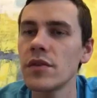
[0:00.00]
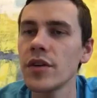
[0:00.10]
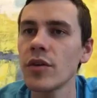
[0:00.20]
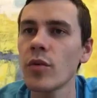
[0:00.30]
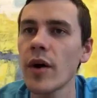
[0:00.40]

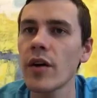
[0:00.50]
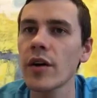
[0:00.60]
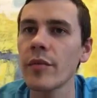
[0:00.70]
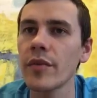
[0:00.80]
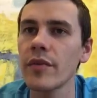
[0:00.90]
You're
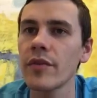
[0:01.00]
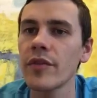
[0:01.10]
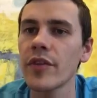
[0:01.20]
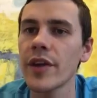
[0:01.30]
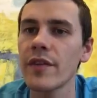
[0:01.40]
welcome
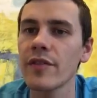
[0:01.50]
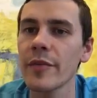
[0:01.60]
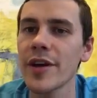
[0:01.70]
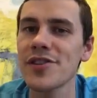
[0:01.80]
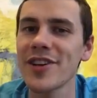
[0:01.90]
for the
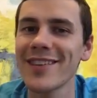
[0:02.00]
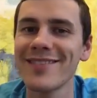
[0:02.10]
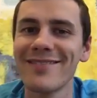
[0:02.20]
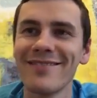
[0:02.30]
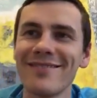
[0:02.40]

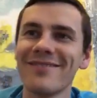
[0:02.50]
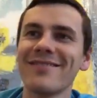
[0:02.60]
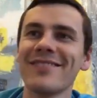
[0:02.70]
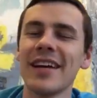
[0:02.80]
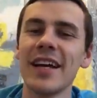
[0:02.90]
information.
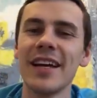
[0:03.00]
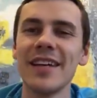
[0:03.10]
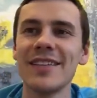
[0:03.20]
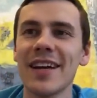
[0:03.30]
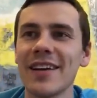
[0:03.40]

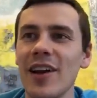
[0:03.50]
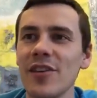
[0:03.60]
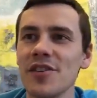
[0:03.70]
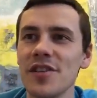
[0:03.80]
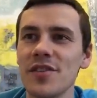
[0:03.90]

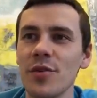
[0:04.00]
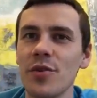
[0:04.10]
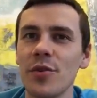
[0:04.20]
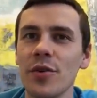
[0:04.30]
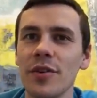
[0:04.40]
Technology is so
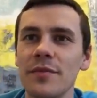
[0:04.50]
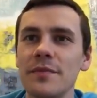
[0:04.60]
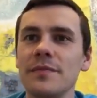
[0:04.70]
cool.